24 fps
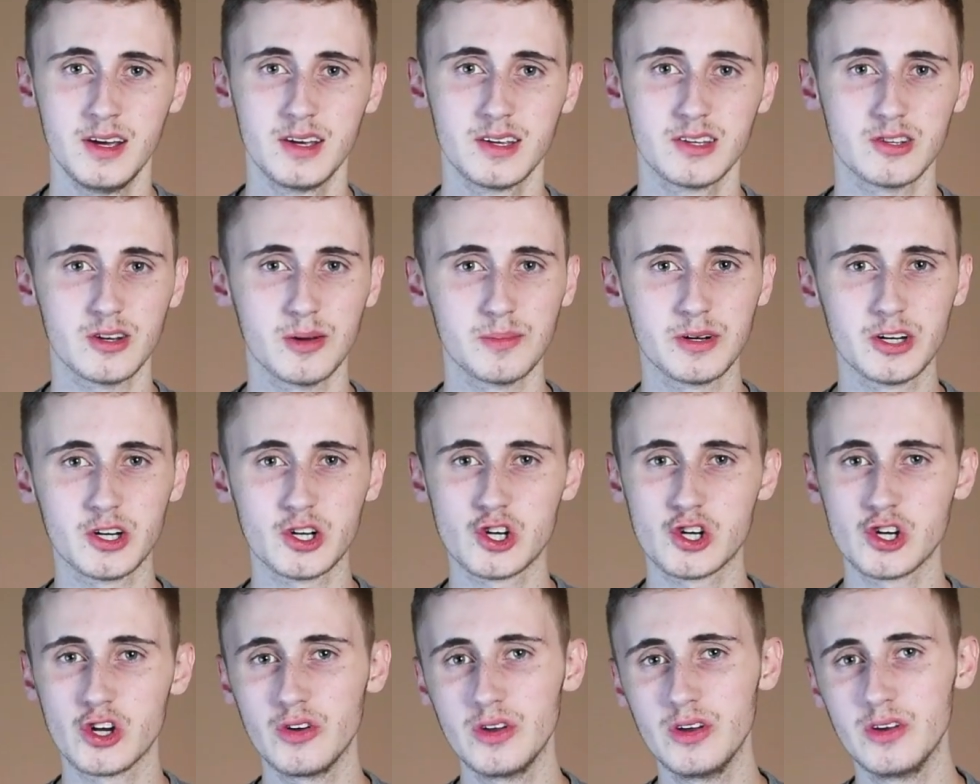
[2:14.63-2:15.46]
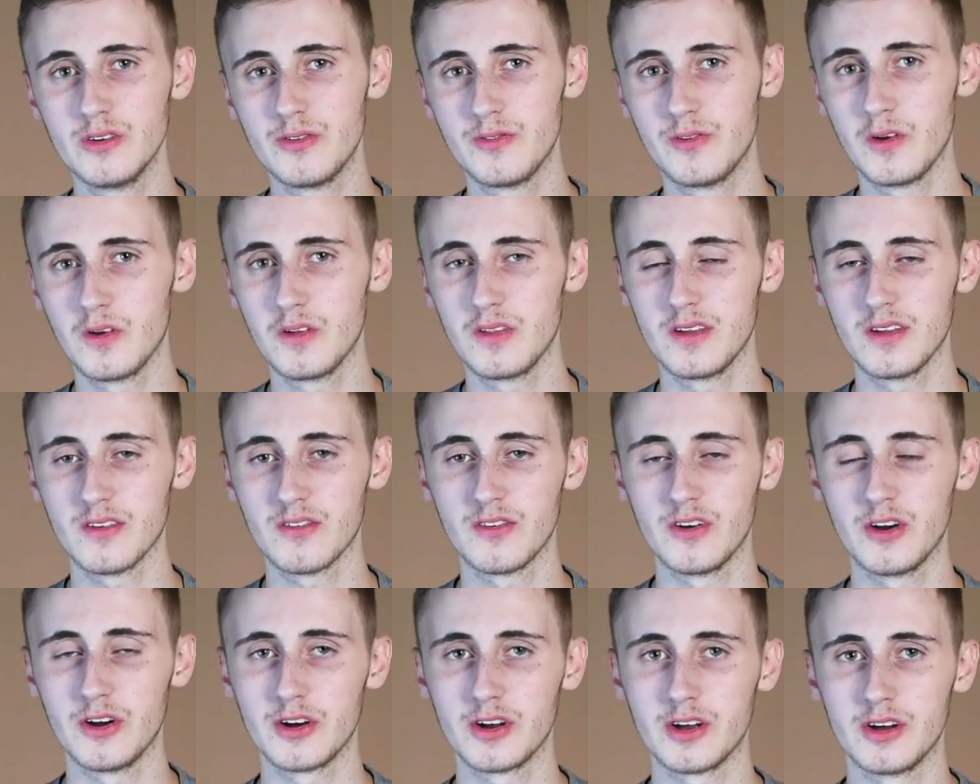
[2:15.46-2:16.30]
So I'm going to show you a few of these
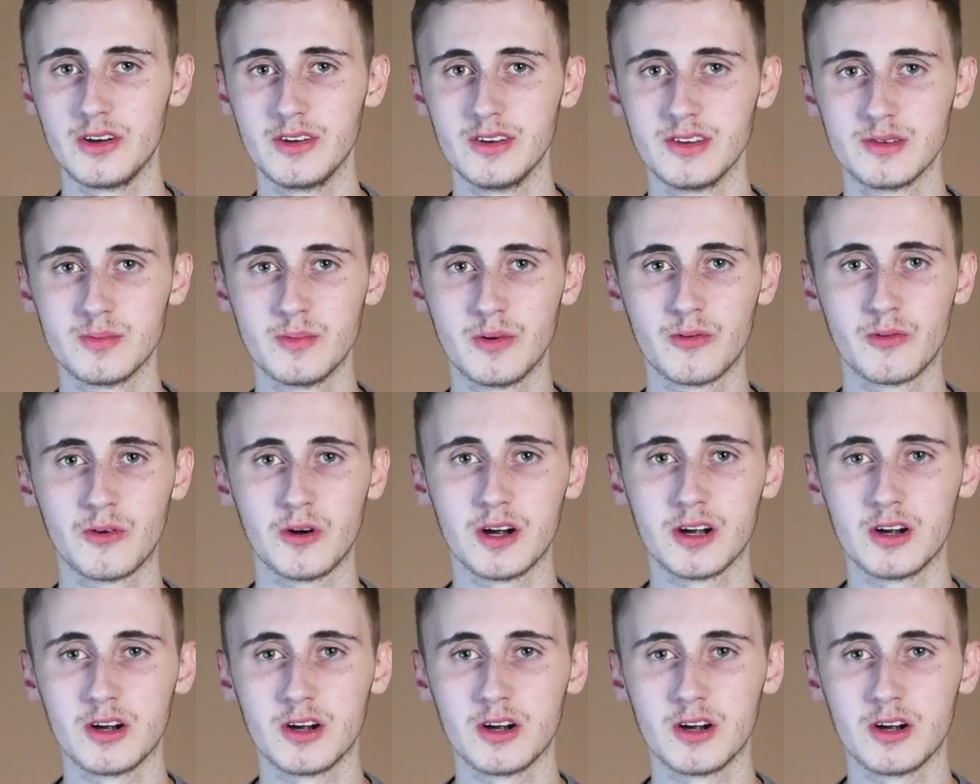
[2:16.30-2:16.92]
photos before